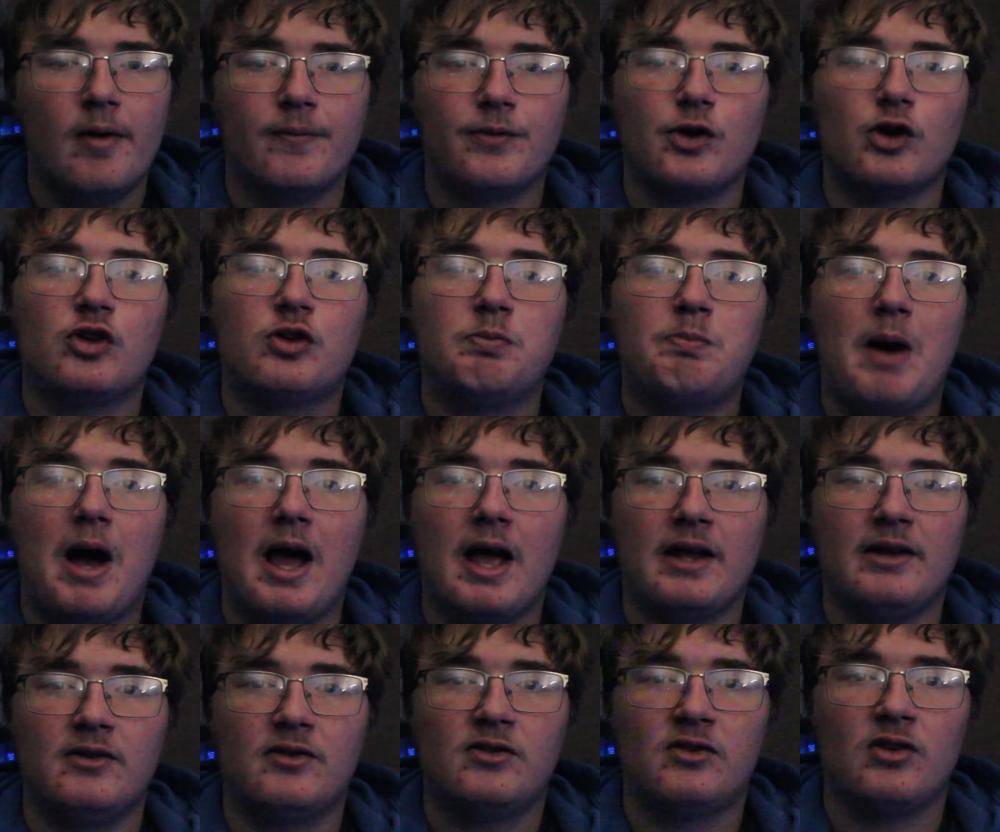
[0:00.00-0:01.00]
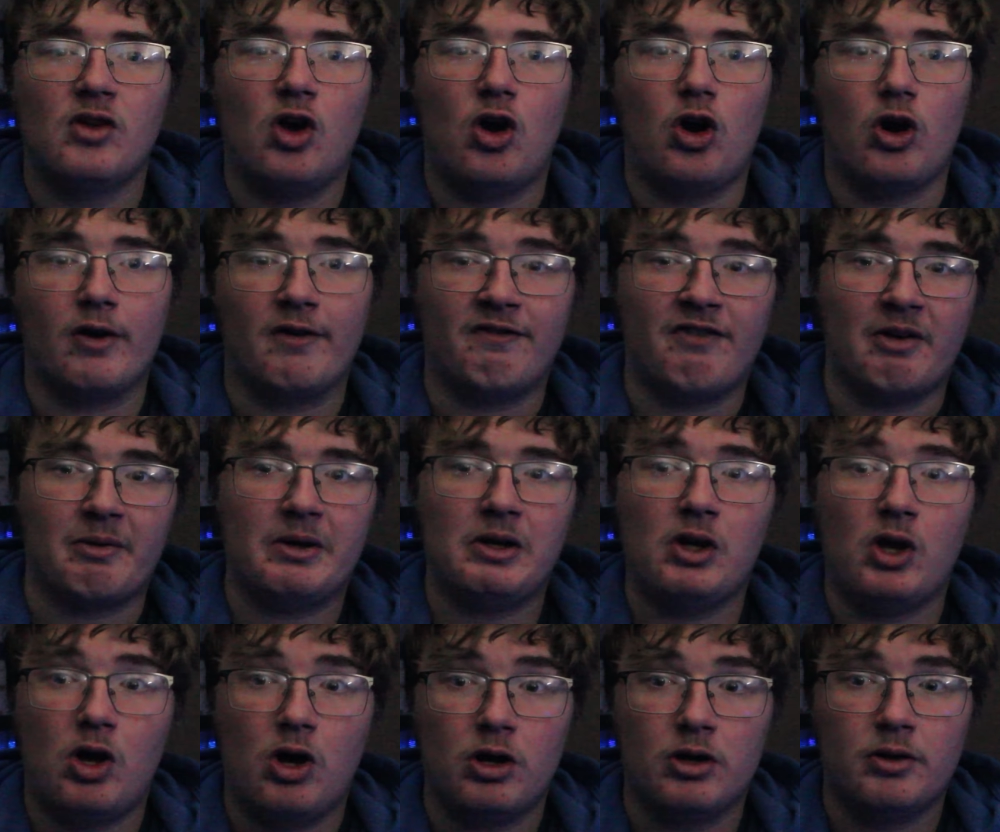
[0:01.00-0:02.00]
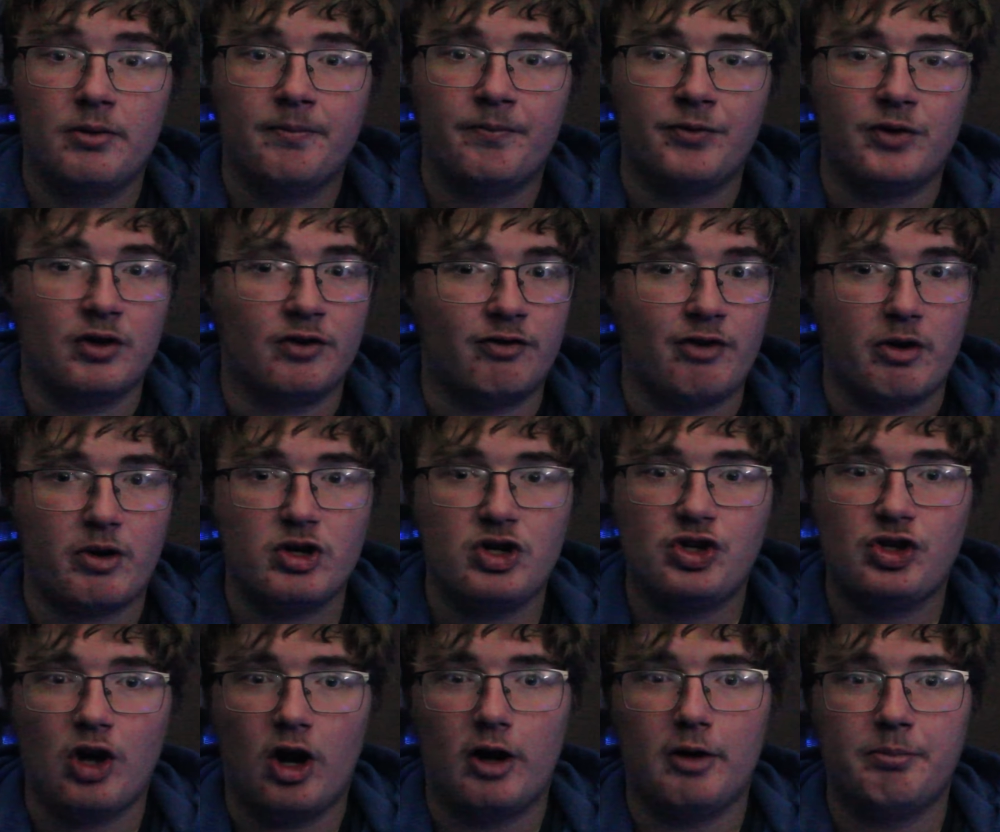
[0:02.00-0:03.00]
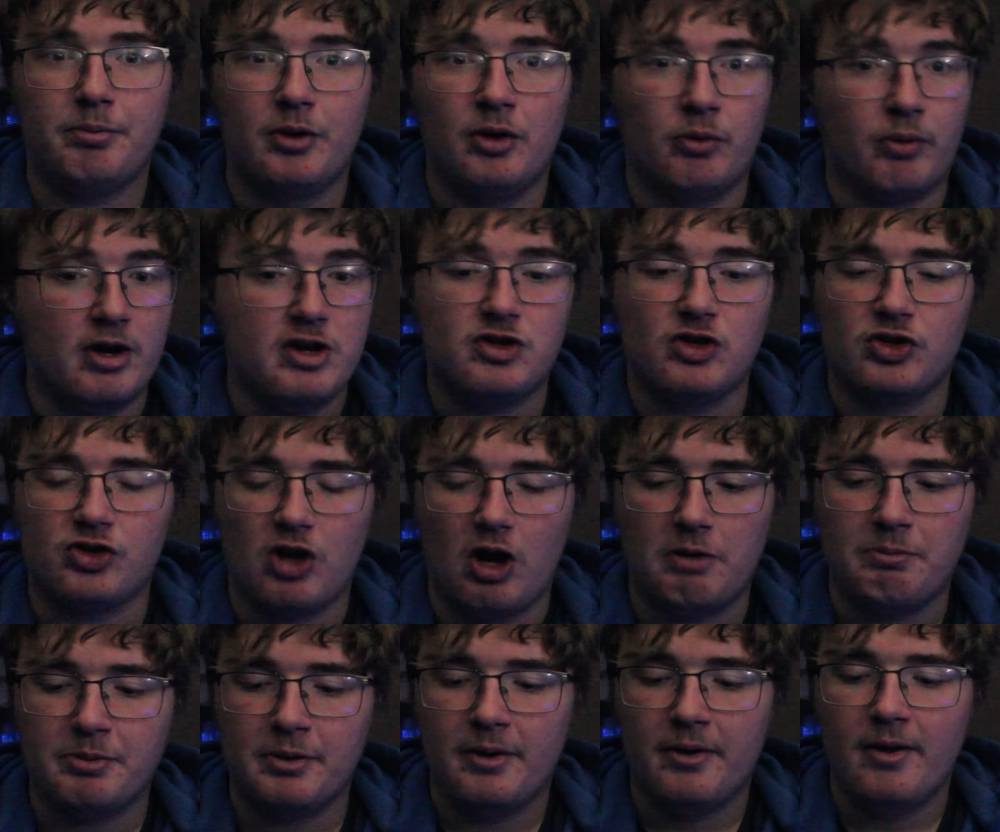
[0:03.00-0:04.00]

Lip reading: their spines are very long, they're very sharp, razor sharp,